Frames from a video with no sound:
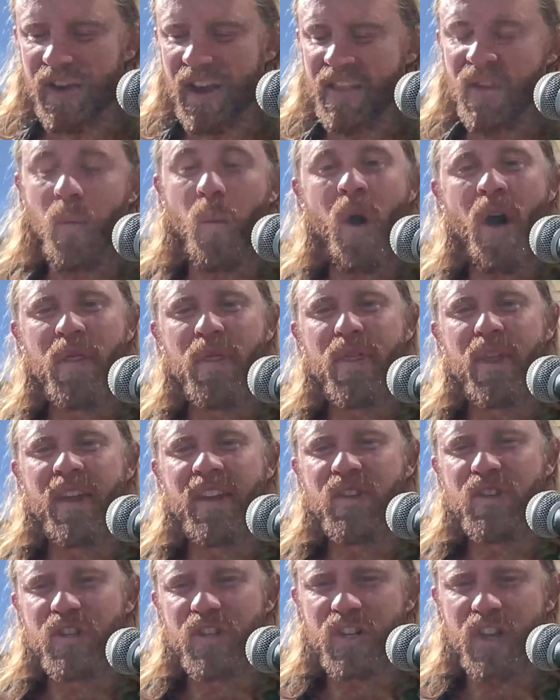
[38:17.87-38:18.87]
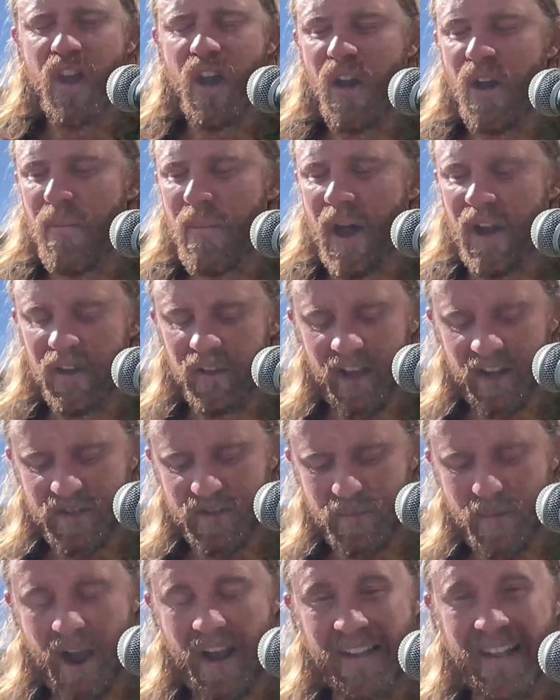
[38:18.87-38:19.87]
And the one thing you should know about
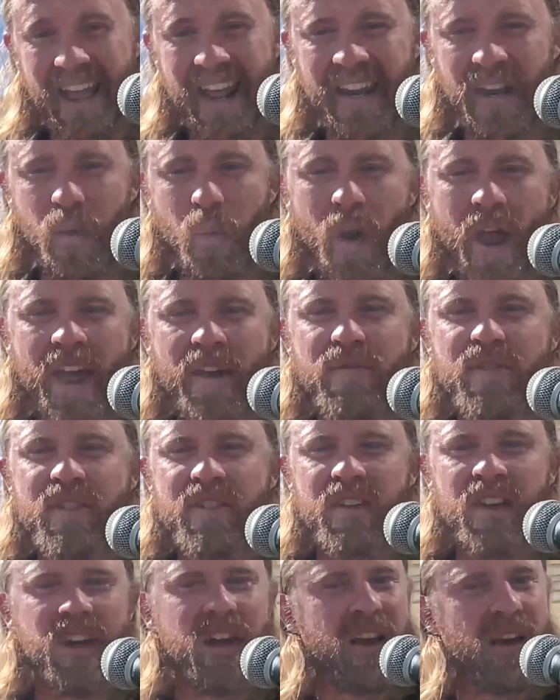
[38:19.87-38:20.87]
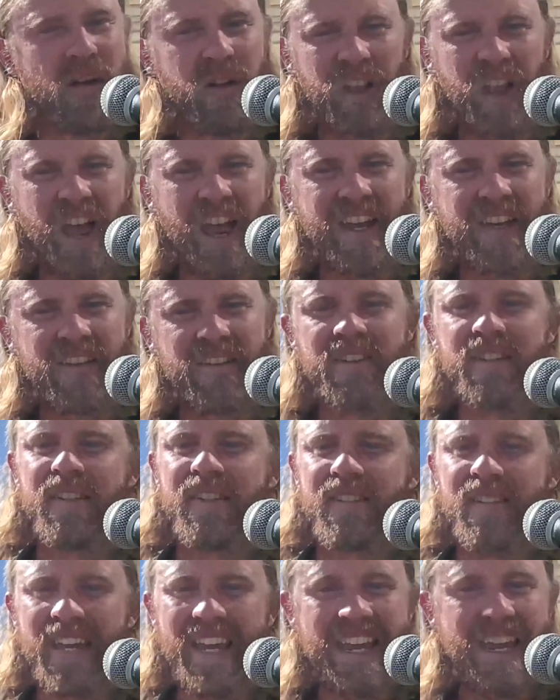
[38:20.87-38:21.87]
electromagnetic waves, light,
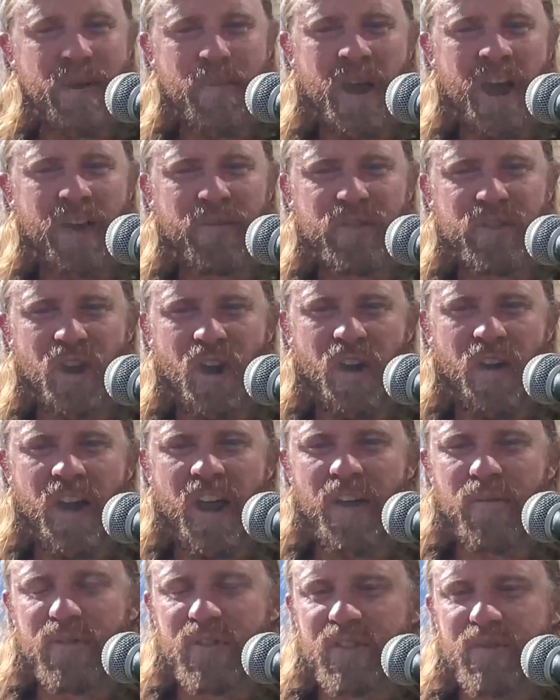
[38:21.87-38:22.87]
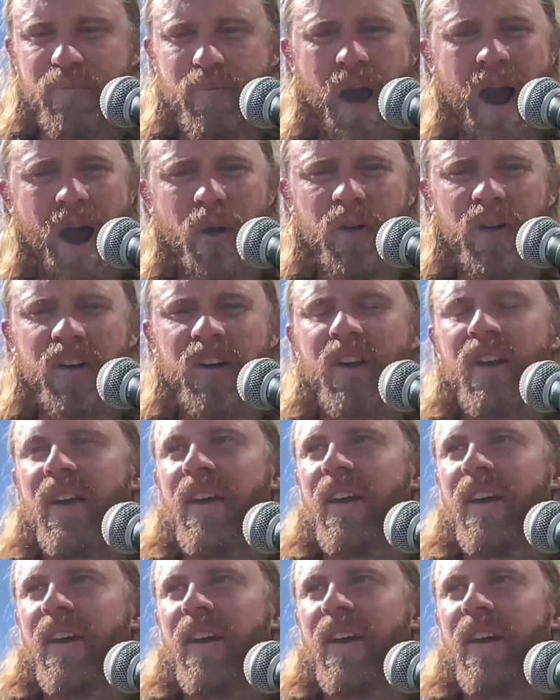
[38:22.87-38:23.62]
EMFs, RFs, power,